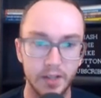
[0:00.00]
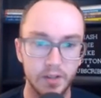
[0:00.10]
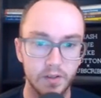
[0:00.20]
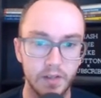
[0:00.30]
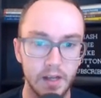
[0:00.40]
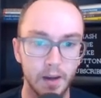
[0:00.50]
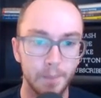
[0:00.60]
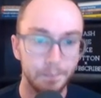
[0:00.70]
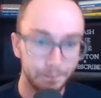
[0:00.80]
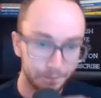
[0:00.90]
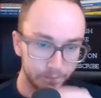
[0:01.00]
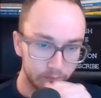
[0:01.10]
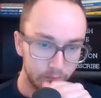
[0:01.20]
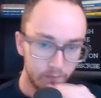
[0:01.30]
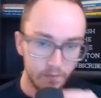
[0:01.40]
you can see here,
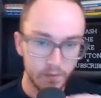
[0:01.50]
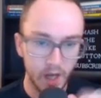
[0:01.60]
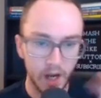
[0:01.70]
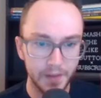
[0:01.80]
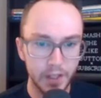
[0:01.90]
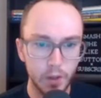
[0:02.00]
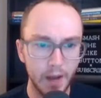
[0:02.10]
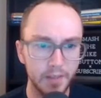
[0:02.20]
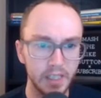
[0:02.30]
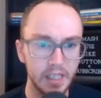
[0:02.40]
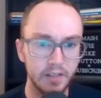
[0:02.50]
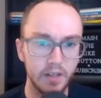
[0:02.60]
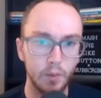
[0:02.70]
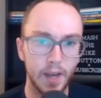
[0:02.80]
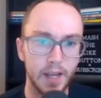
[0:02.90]
uh, they do have an easy
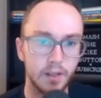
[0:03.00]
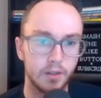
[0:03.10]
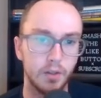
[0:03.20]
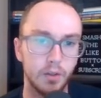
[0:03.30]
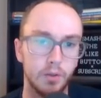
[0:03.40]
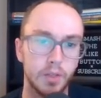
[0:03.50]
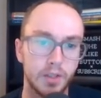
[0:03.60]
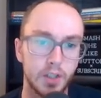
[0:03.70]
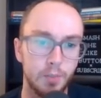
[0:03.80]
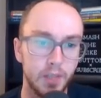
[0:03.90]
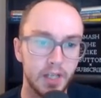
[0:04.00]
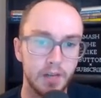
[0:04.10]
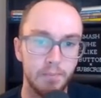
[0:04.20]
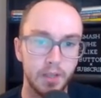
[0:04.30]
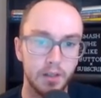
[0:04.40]
way to
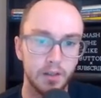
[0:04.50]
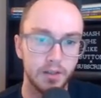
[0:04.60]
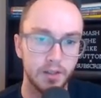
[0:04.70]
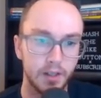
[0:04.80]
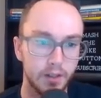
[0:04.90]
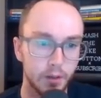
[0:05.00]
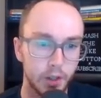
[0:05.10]
split bills. No, it